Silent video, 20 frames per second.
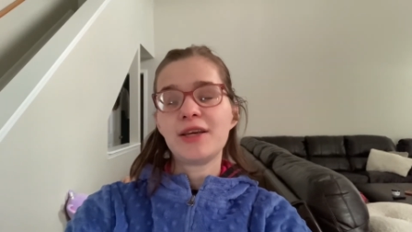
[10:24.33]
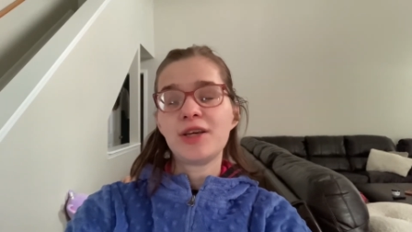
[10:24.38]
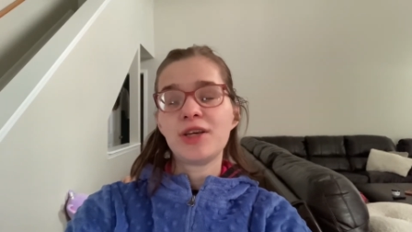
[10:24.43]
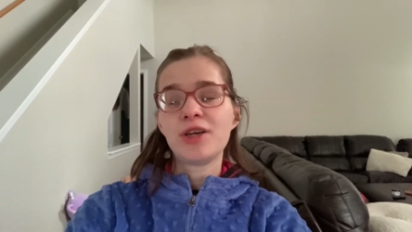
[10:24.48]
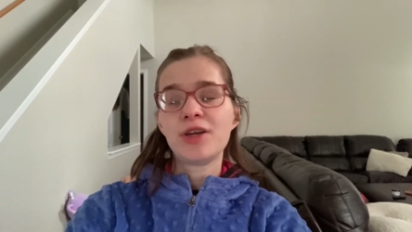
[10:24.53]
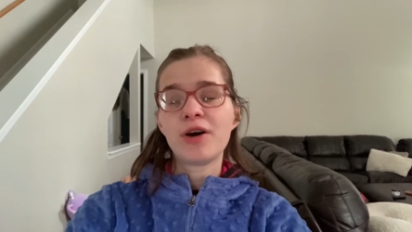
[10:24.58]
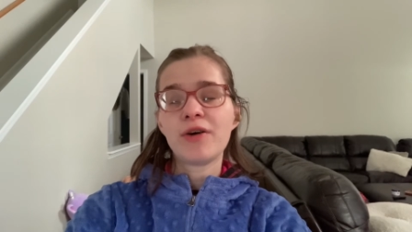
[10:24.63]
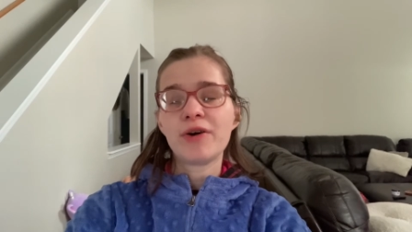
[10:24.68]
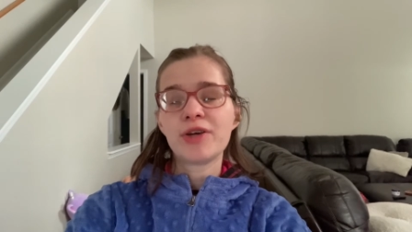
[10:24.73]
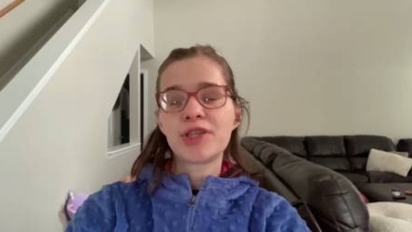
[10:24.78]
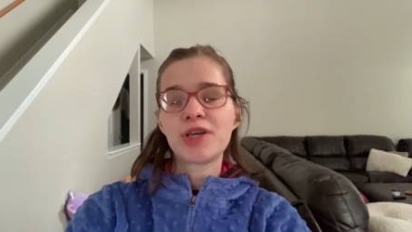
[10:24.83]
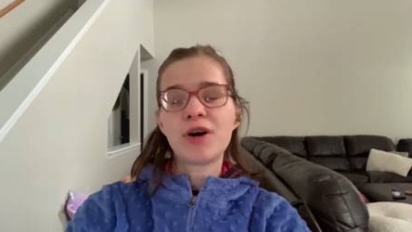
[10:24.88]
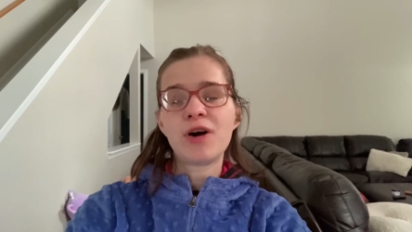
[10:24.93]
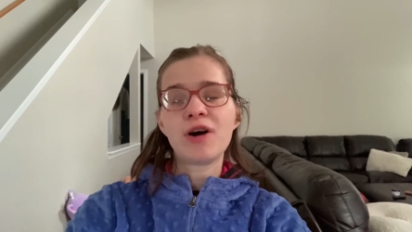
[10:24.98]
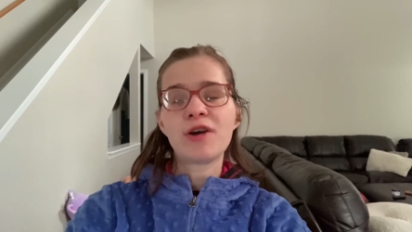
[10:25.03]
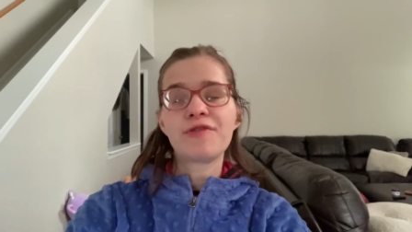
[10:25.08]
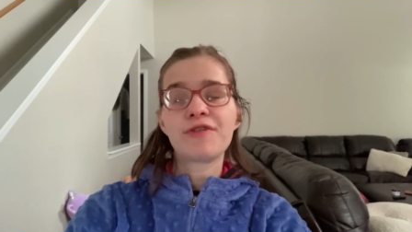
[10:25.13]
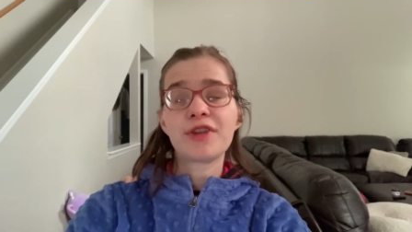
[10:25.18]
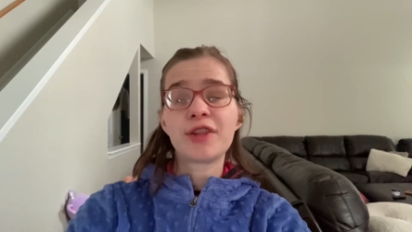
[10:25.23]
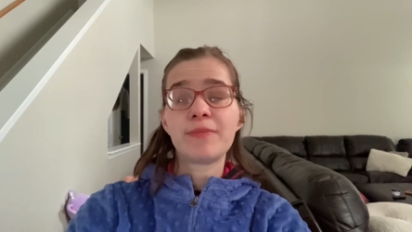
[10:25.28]
You know, it's
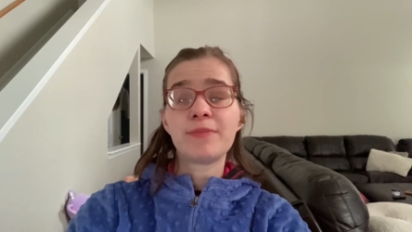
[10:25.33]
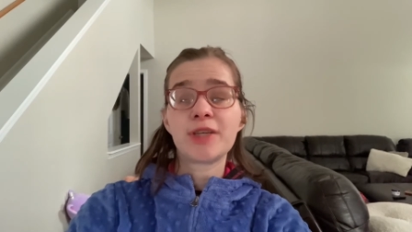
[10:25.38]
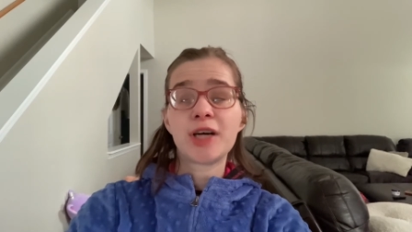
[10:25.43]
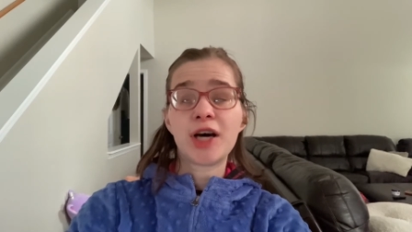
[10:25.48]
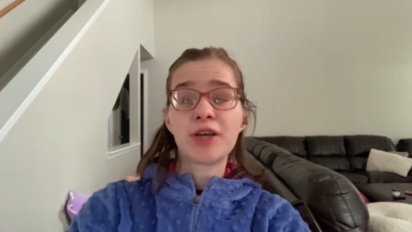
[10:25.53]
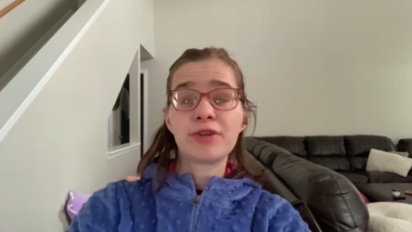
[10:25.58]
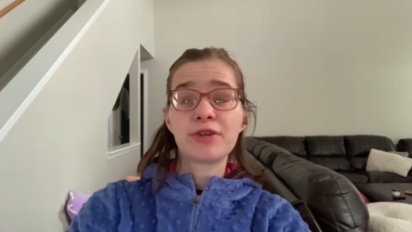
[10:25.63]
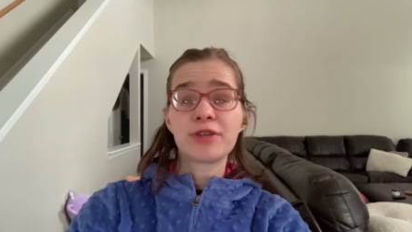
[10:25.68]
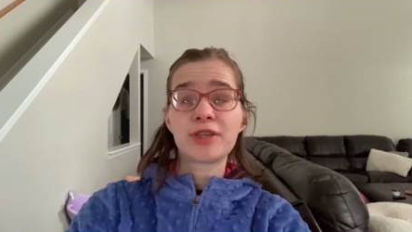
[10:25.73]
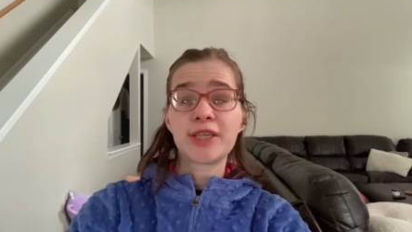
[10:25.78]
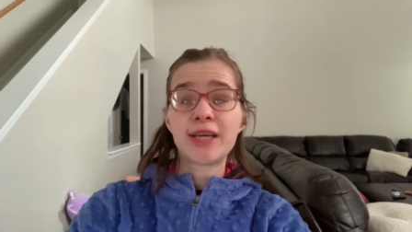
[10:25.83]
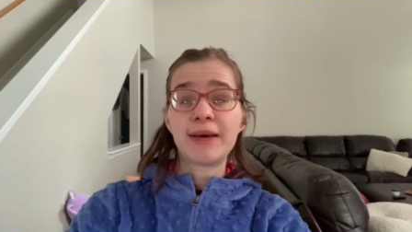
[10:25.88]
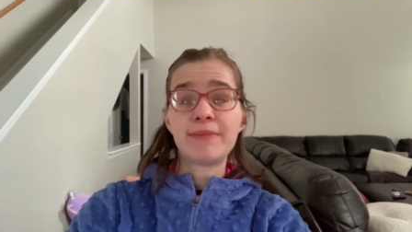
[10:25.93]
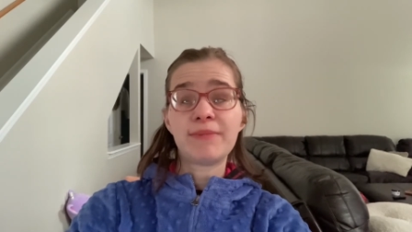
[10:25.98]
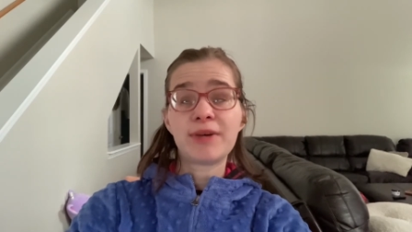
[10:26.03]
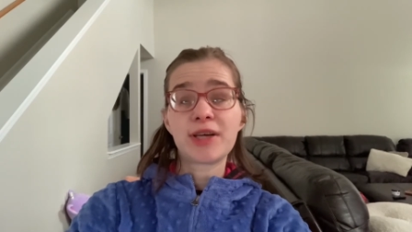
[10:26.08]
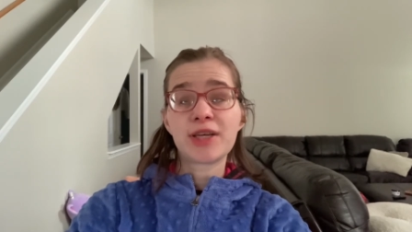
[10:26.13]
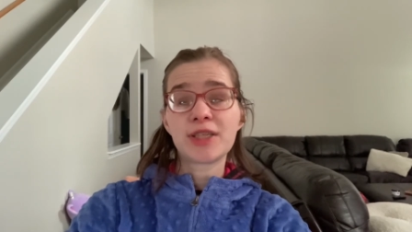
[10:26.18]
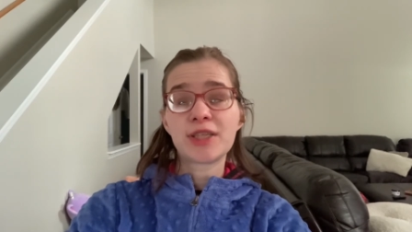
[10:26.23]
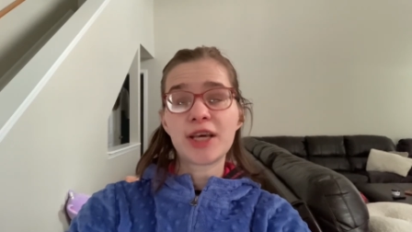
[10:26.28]
hard for them to understand
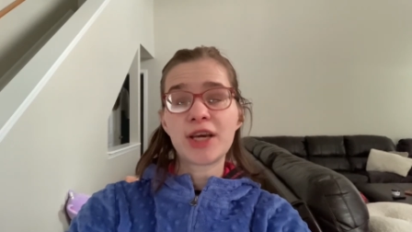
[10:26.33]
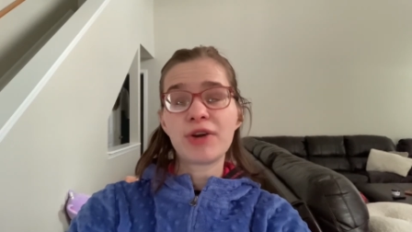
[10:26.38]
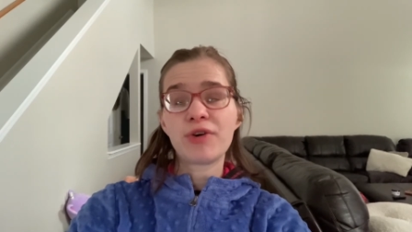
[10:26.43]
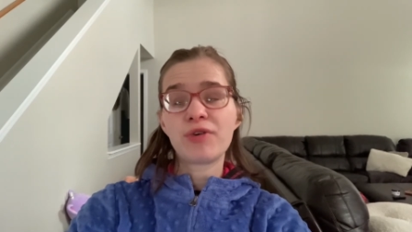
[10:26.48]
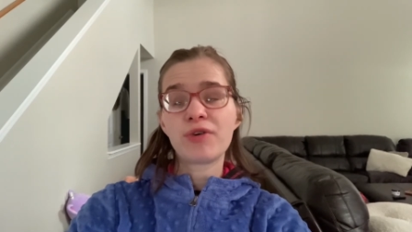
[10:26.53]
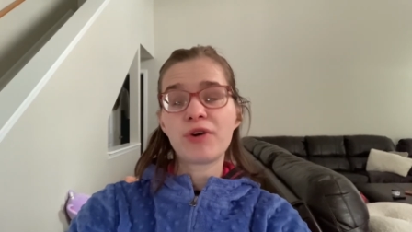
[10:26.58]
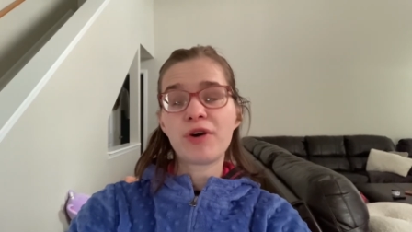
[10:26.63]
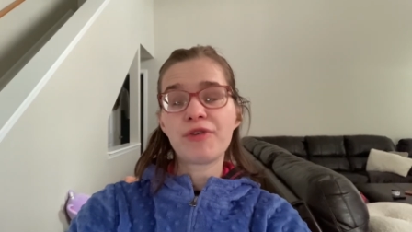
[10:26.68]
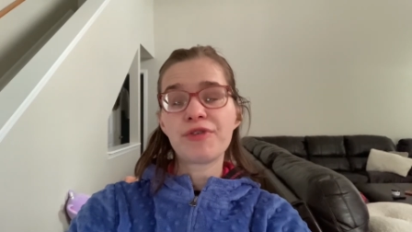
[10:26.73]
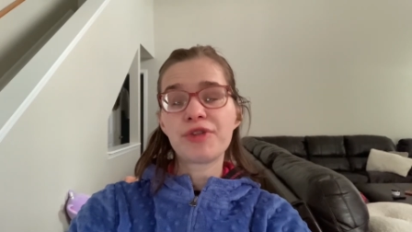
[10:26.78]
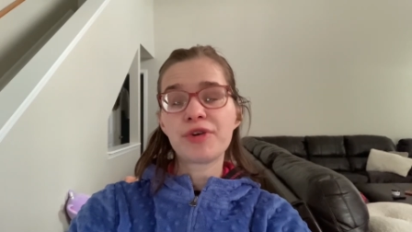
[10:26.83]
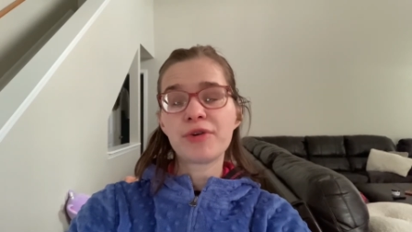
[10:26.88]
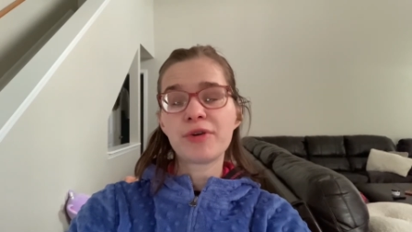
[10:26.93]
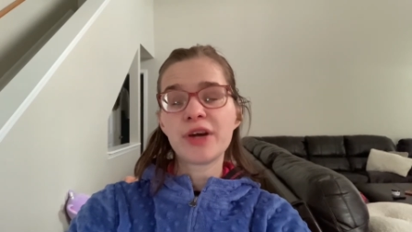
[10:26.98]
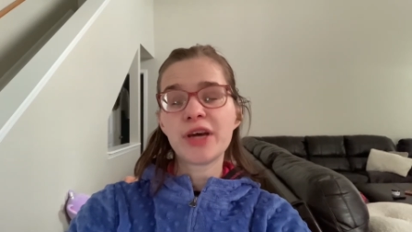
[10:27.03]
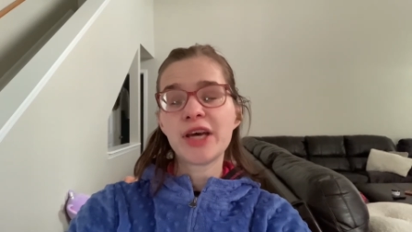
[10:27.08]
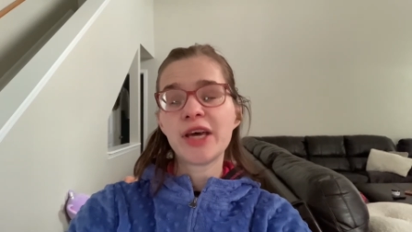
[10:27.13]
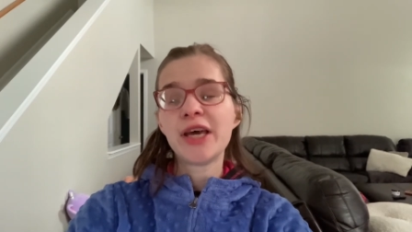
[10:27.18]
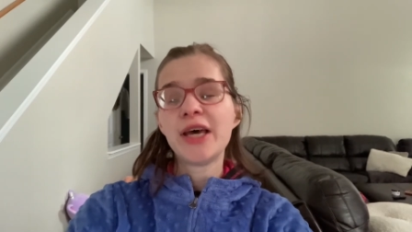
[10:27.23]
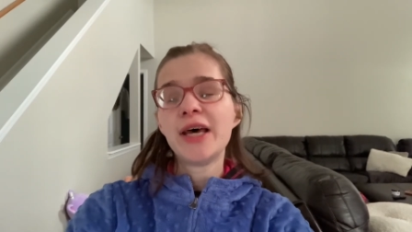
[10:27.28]
because they don't go through
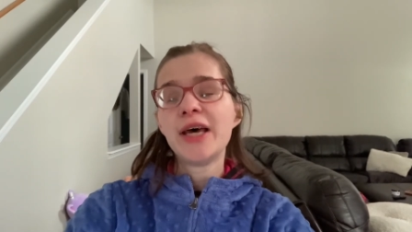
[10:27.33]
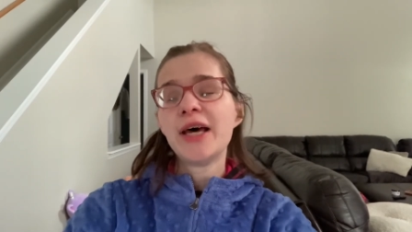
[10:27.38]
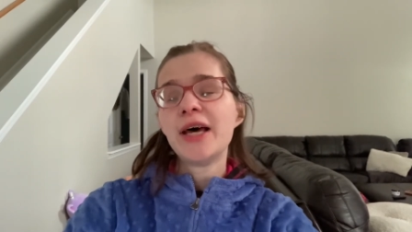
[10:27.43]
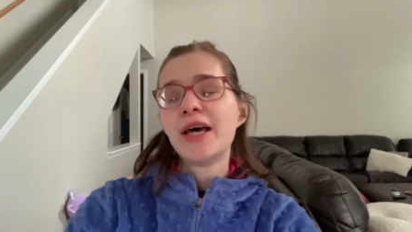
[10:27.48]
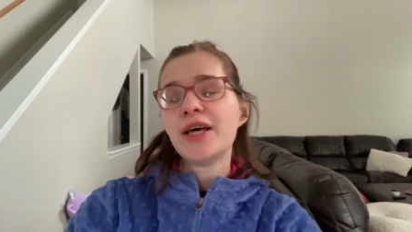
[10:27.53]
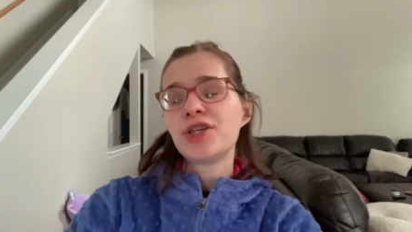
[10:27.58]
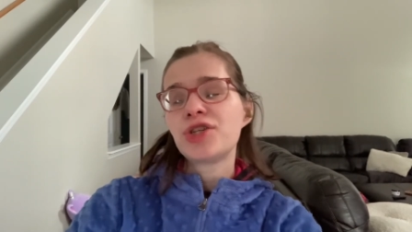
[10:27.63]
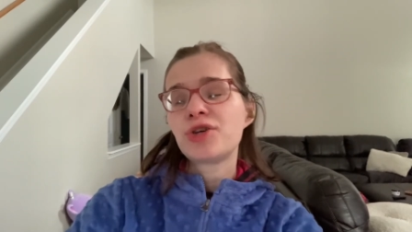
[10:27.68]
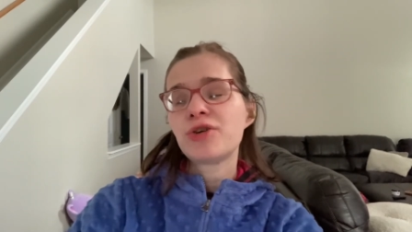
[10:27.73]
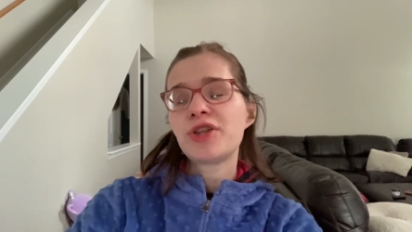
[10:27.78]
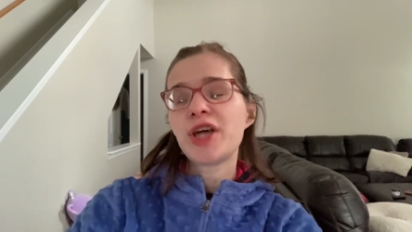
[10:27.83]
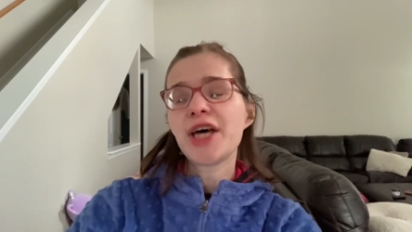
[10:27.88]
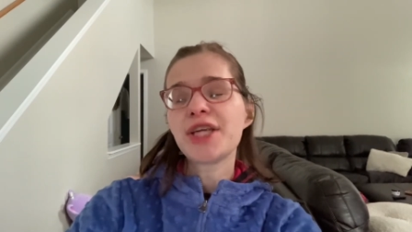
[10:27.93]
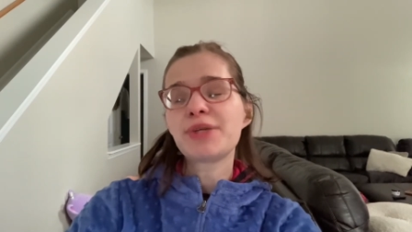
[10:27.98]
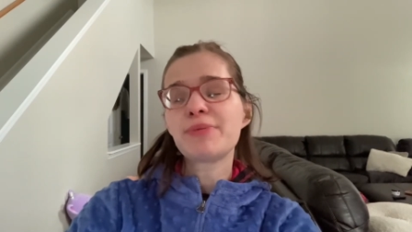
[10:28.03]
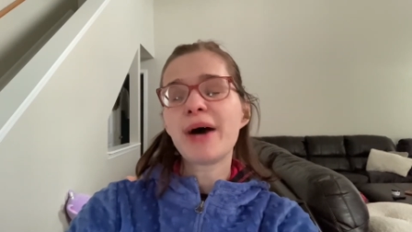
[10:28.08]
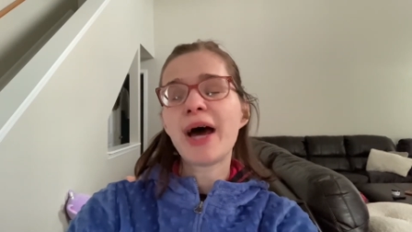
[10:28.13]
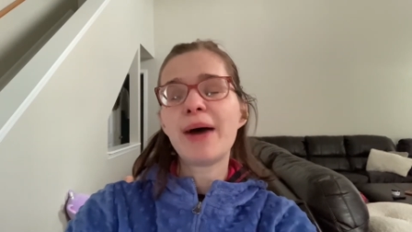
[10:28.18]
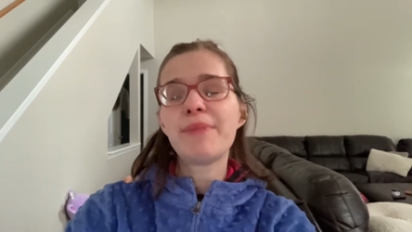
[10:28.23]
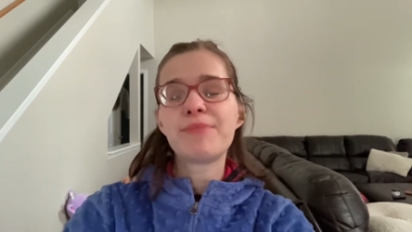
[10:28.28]
it. So
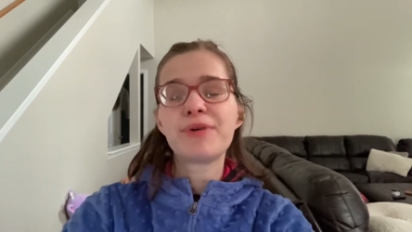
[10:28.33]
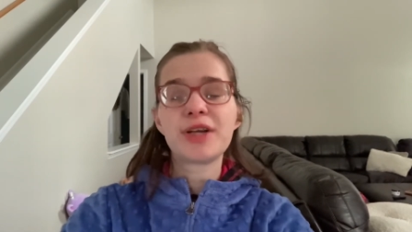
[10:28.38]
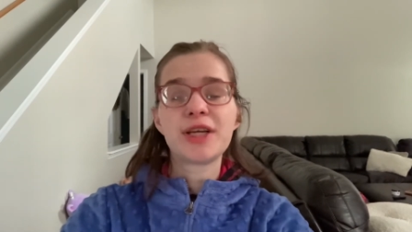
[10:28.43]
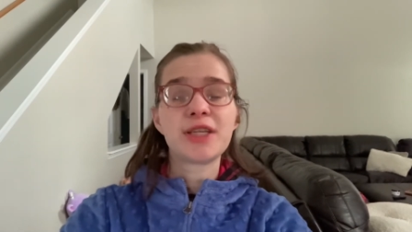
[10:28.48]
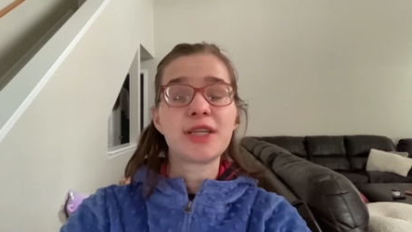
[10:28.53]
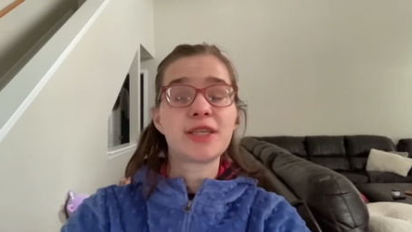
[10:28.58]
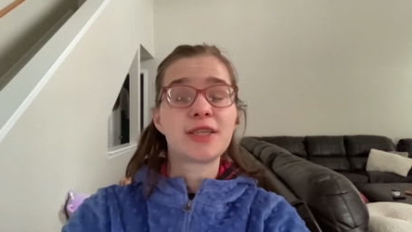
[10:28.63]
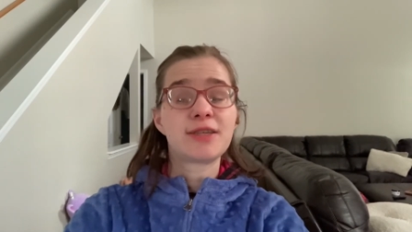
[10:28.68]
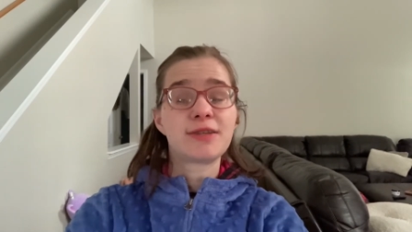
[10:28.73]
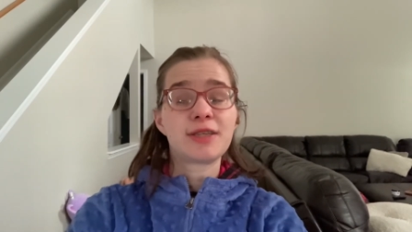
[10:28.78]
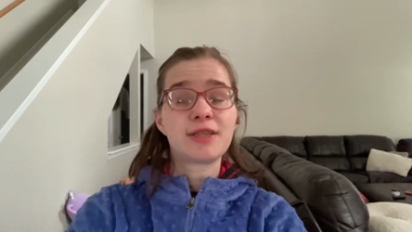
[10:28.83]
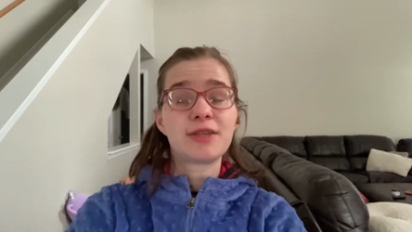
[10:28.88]
that's why I'm putting this